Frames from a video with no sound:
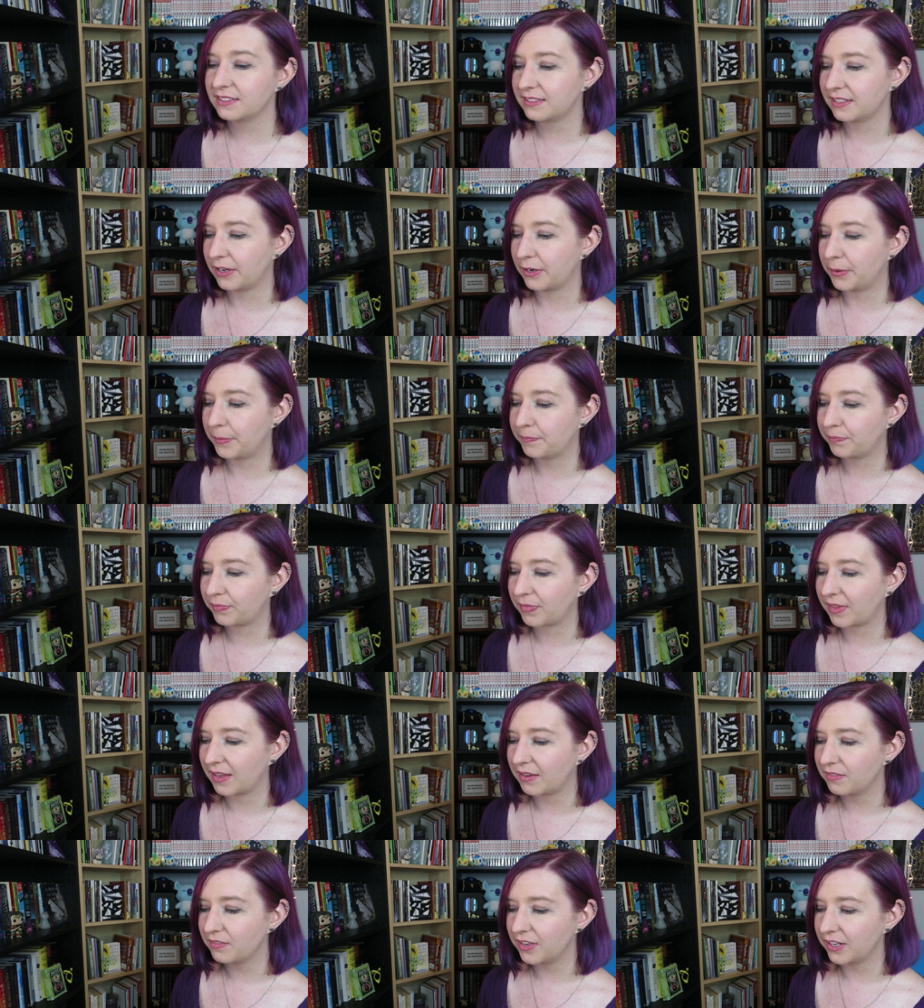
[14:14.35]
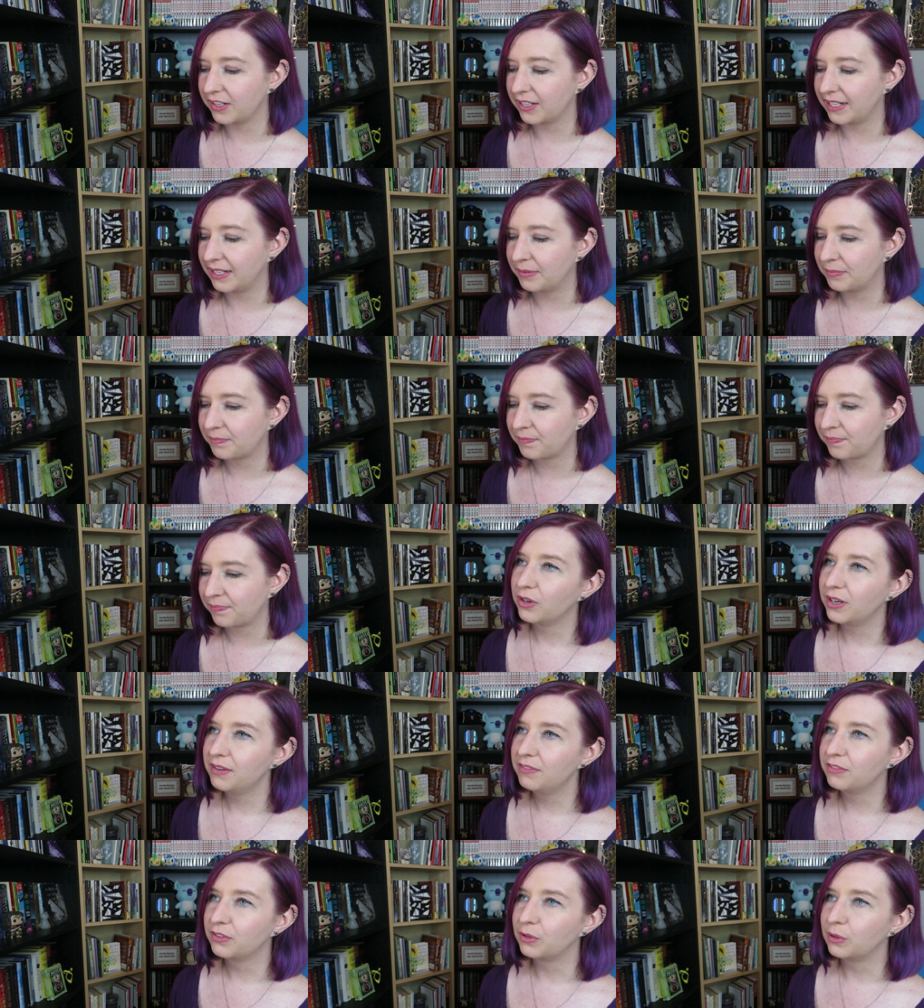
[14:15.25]
So I'm very
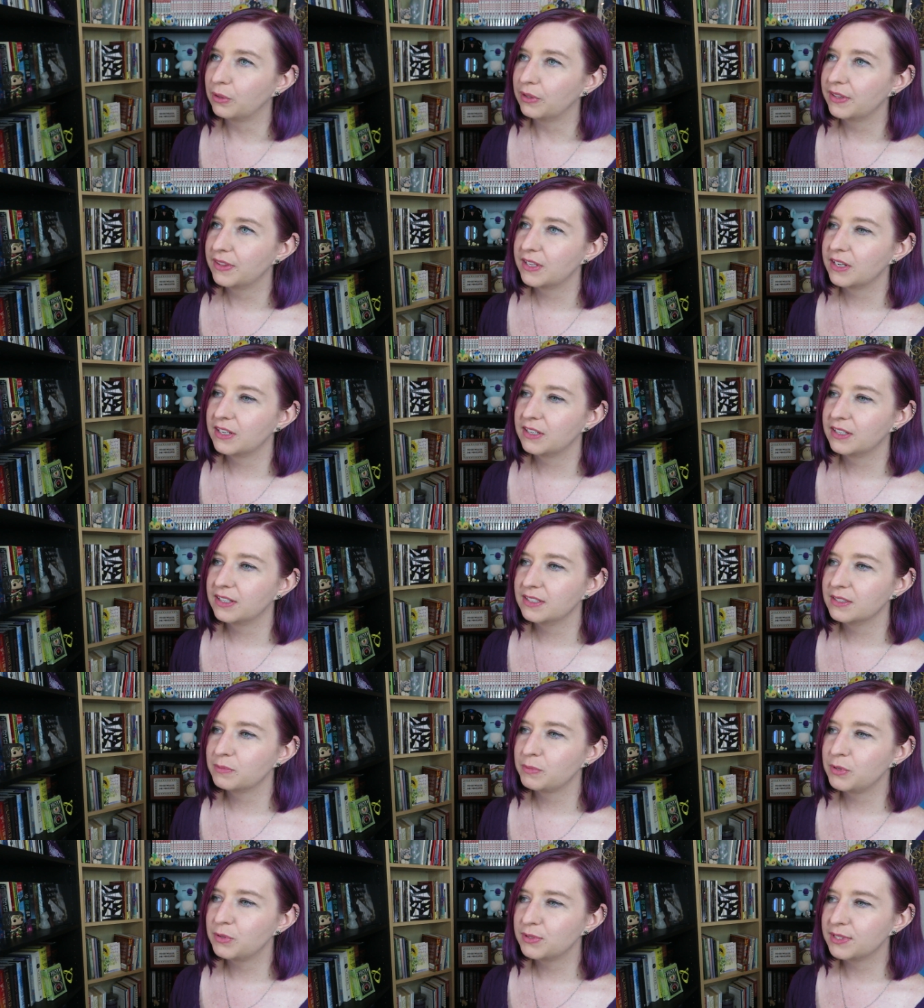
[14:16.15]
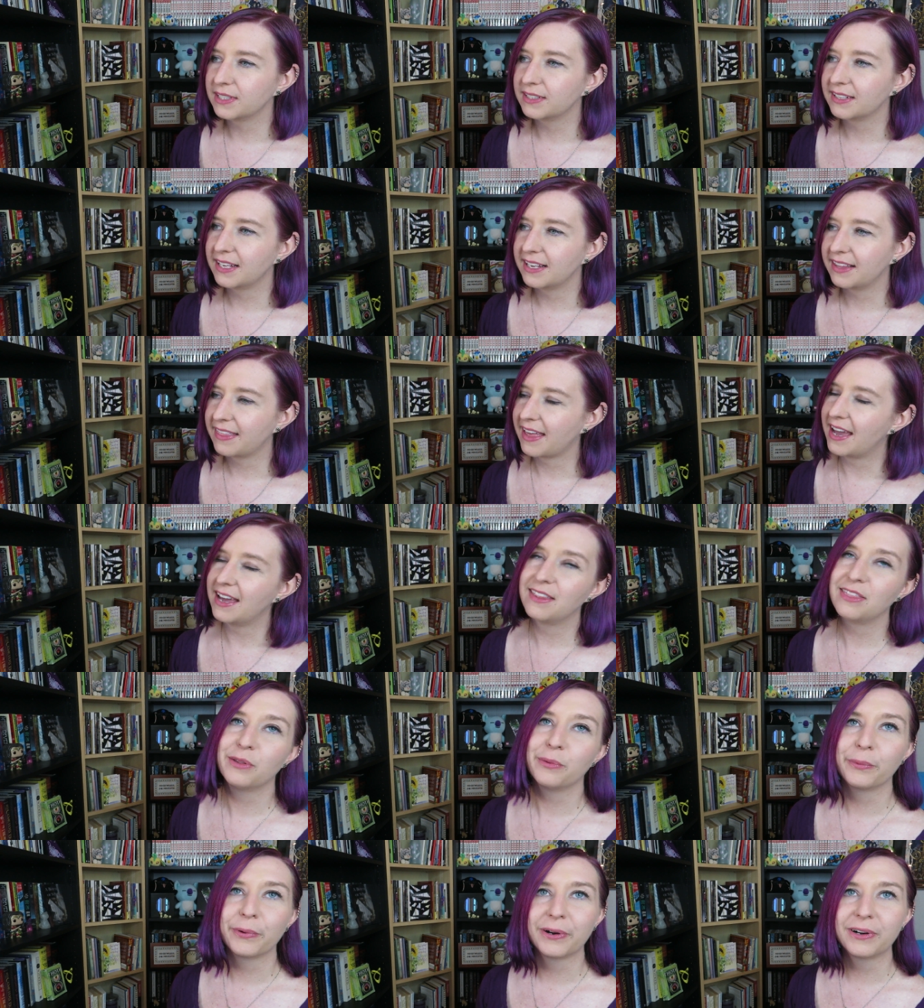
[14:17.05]
grateful that there is music like that
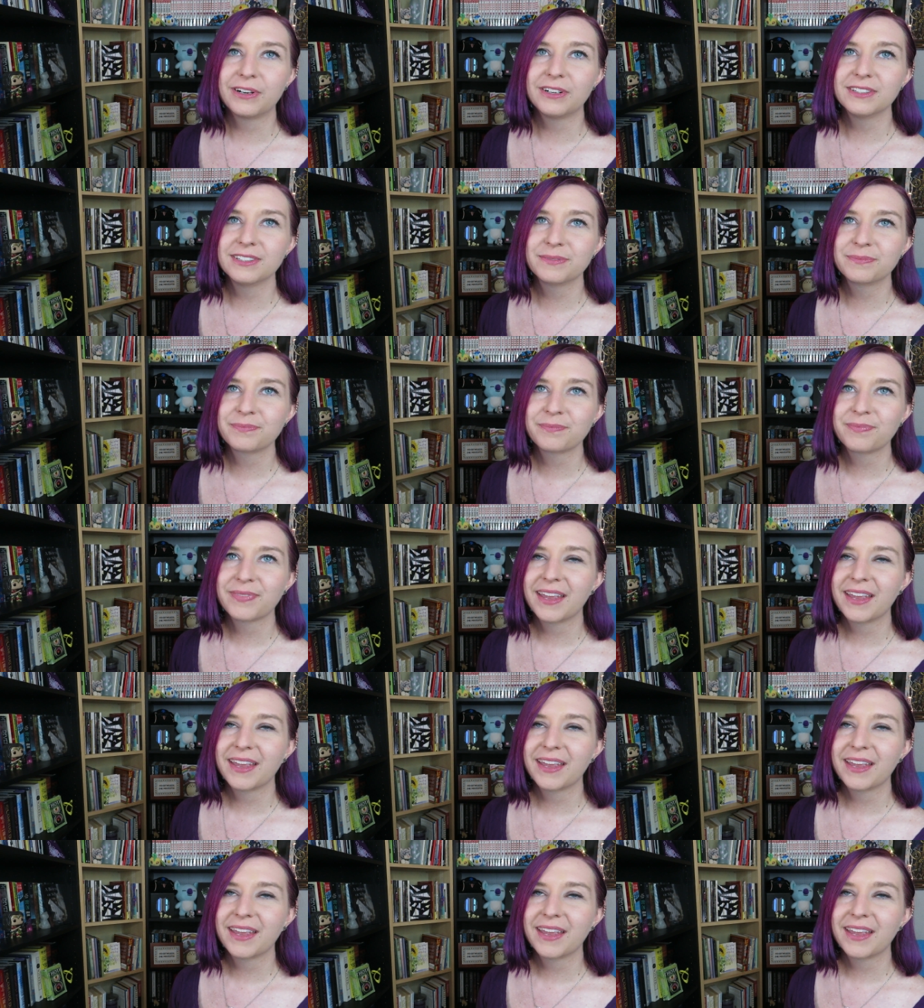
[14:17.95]
in the world.